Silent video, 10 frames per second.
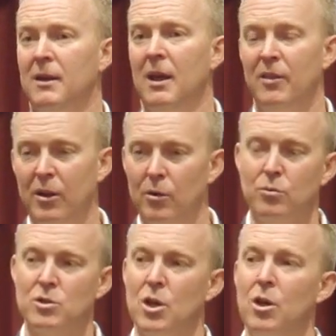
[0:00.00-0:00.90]
Now, the
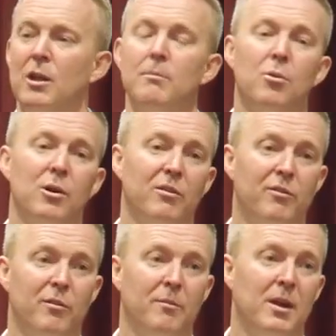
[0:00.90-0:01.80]
little turning
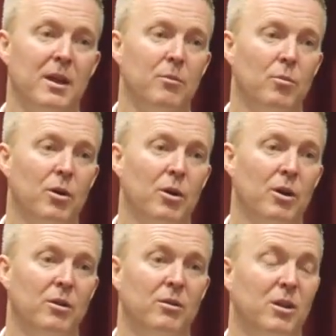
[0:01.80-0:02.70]
points for me
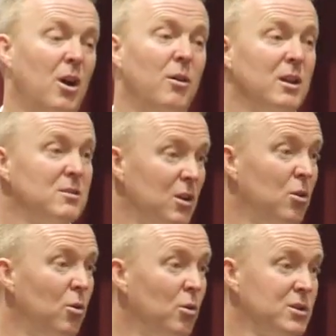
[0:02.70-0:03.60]
were going to
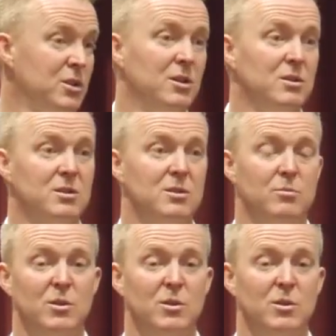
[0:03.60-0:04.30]
courses,